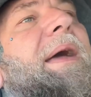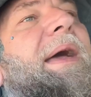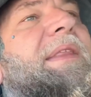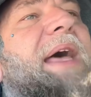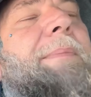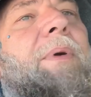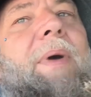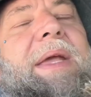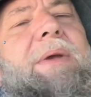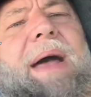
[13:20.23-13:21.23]
at that
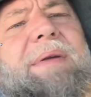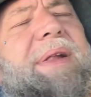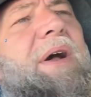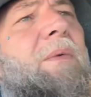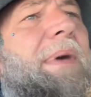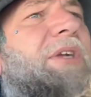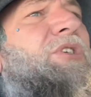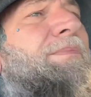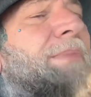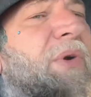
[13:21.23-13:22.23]
point, you have so
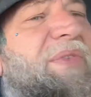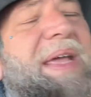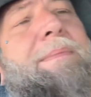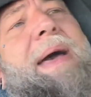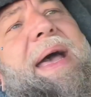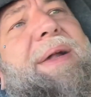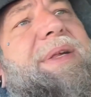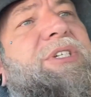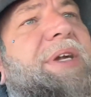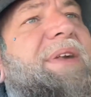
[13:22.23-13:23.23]
much moving
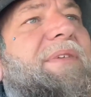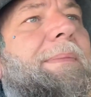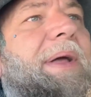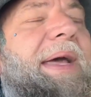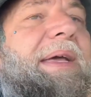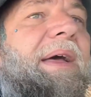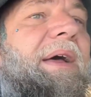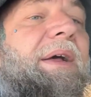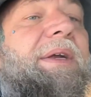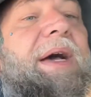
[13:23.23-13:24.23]
mass just from like
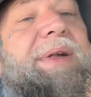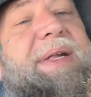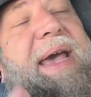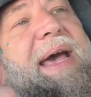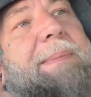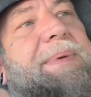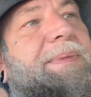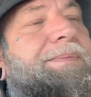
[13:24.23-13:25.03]
dust cap,